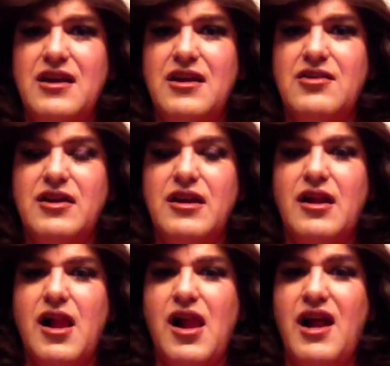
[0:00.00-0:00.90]
And I was like,
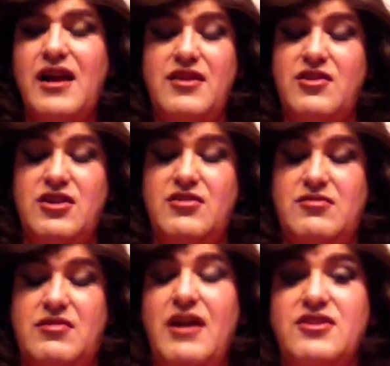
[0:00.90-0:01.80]
I
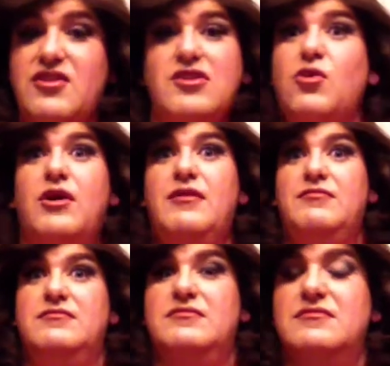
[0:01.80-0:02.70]
just ignored him.
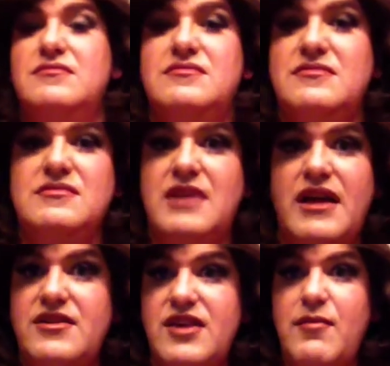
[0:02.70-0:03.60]
I
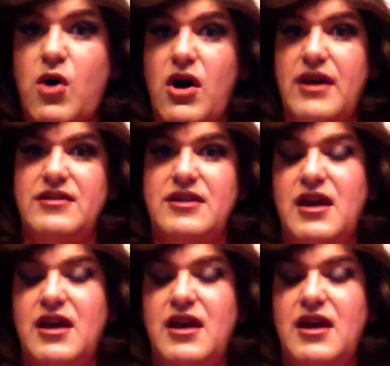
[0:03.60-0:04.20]
just kept walking.